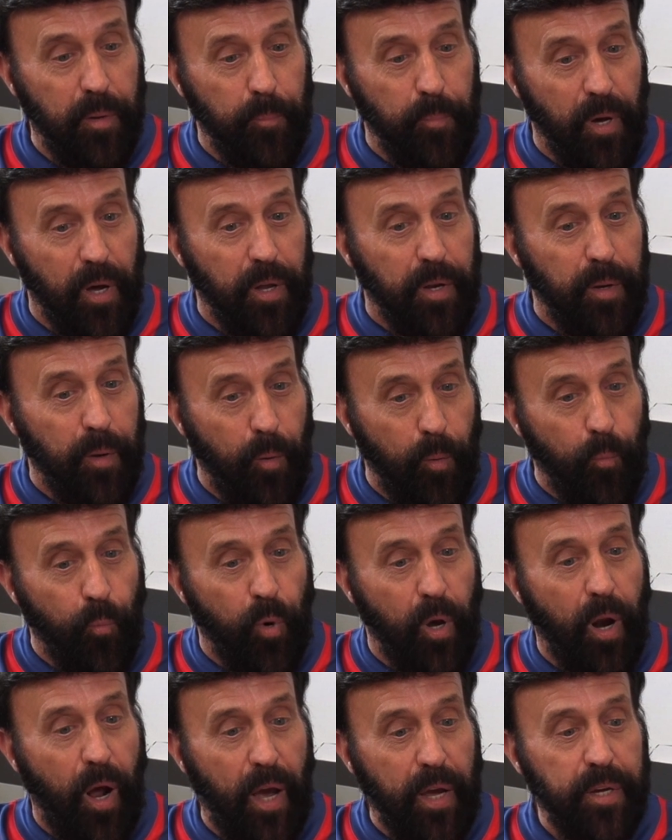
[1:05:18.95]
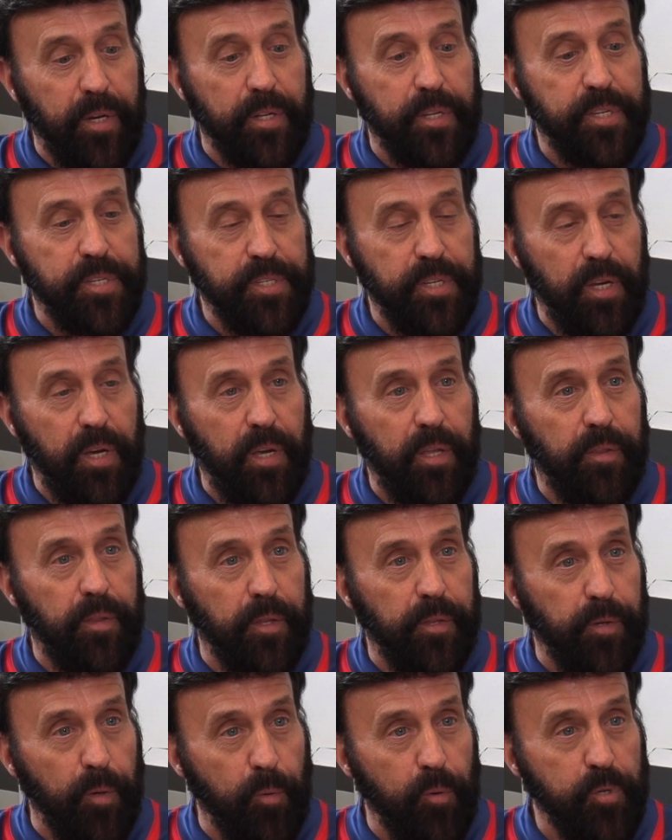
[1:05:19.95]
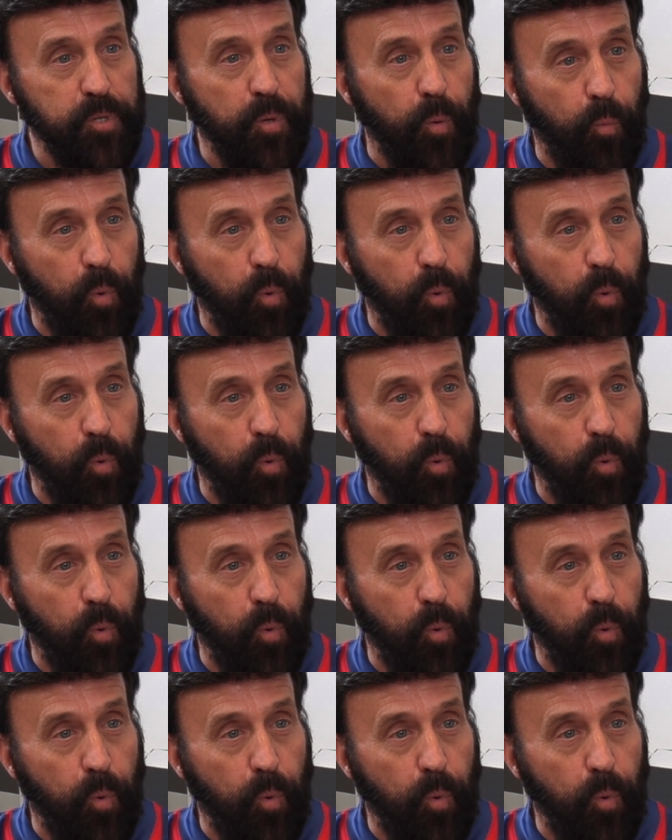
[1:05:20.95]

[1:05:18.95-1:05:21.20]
But when I could see that there was a